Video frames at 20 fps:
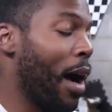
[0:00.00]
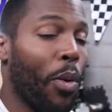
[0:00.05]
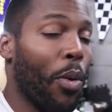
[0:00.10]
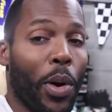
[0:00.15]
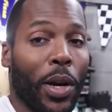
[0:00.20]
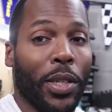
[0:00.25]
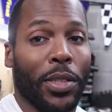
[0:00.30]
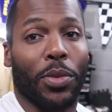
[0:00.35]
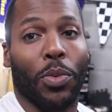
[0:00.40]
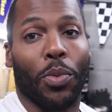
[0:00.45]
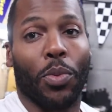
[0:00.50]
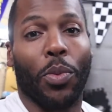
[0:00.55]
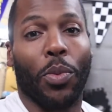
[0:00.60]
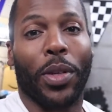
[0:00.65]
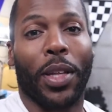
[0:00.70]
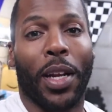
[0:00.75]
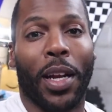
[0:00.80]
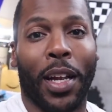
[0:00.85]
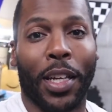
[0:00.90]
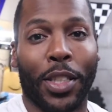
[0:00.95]
Uh, whereas
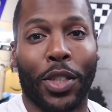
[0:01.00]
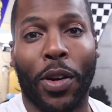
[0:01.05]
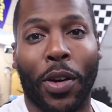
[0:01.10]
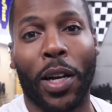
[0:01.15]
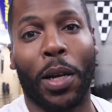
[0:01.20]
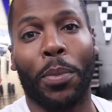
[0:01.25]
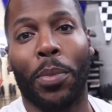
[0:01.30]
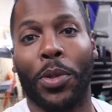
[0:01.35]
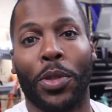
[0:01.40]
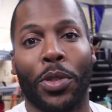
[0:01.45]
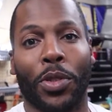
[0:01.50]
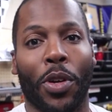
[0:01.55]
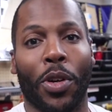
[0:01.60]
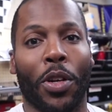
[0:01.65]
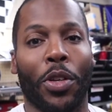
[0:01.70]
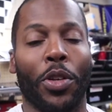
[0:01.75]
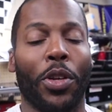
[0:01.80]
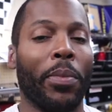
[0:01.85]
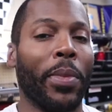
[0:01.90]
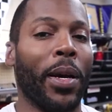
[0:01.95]
with an electronic boost
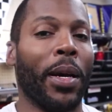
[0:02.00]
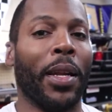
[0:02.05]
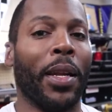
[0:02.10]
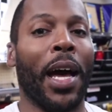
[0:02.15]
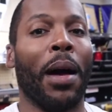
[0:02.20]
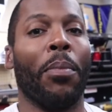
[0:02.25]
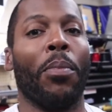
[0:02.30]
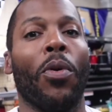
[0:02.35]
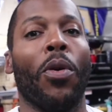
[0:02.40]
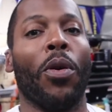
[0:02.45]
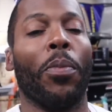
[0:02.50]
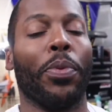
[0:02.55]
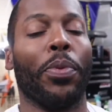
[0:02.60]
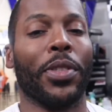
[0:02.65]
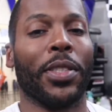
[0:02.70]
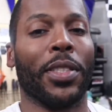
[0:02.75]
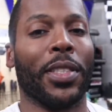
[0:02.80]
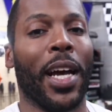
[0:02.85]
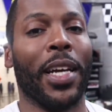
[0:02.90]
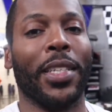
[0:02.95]
controller, you can be a lot more
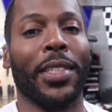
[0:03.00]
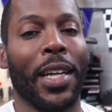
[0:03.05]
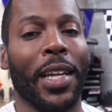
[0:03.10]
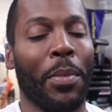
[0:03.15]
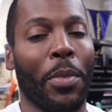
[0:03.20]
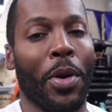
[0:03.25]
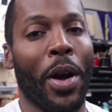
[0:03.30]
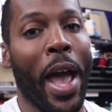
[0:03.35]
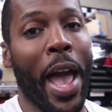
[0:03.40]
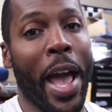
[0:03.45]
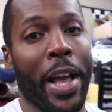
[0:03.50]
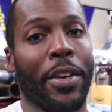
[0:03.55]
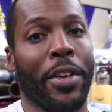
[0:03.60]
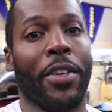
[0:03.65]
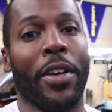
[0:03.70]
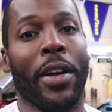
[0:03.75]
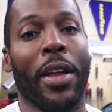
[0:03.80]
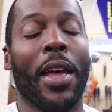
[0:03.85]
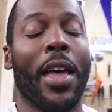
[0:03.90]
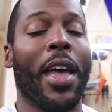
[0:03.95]
precise, a lot more
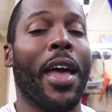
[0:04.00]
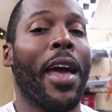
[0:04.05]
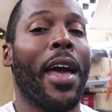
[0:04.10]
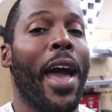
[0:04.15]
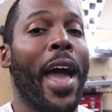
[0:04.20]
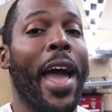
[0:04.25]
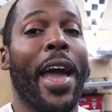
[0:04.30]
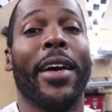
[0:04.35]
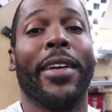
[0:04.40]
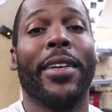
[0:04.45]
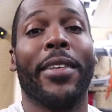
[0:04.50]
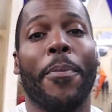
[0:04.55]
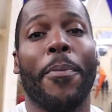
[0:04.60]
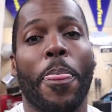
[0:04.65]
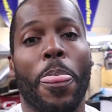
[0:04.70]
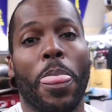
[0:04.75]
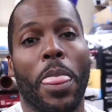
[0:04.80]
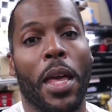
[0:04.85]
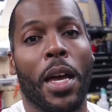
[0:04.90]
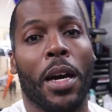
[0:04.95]
accurate. And
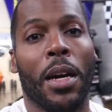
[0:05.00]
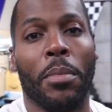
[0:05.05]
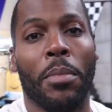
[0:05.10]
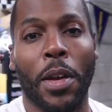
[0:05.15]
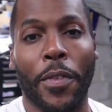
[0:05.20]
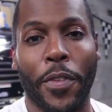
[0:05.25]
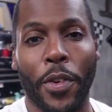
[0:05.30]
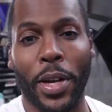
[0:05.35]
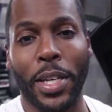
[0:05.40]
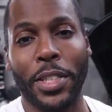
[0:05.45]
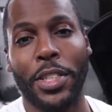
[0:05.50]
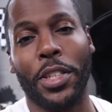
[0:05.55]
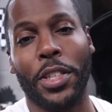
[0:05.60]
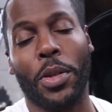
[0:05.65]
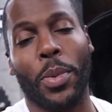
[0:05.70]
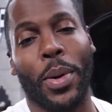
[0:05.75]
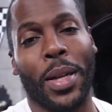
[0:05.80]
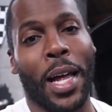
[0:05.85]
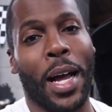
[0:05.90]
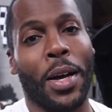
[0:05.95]
um, if your
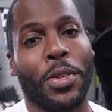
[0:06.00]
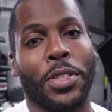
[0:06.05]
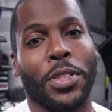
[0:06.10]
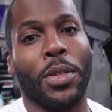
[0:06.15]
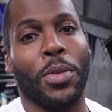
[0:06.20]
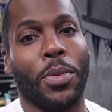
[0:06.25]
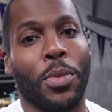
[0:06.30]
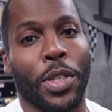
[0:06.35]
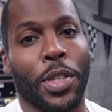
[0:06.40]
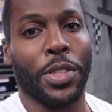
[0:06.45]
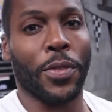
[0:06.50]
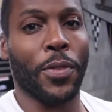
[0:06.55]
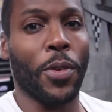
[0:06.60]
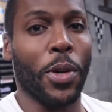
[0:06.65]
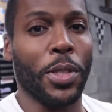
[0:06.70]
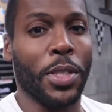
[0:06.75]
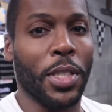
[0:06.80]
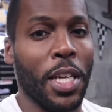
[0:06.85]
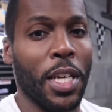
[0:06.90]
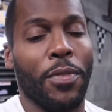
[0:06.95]
ECU allows it, which of
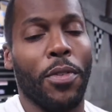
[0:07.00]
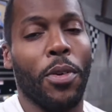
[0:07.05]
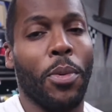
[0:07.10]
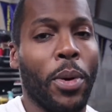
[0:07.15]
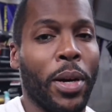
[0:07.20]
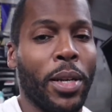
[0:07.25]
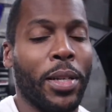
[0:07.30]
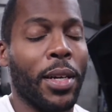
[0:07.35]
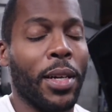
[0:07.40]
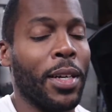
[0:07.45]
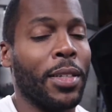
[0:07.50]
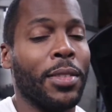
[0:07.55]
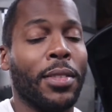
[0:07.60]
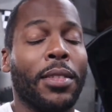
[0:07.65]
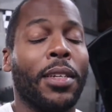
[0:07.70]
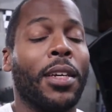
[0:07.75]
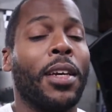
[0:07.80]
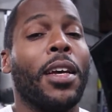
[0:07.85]
course the Evo one does,